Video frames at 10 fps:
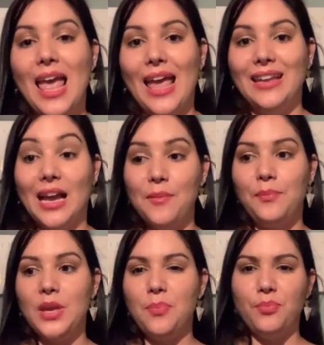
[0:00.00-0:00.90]
and not
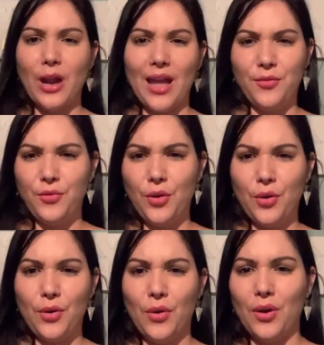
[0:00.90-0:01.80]
be
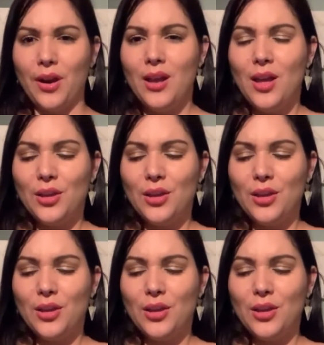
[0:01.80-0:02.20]
prideful, or,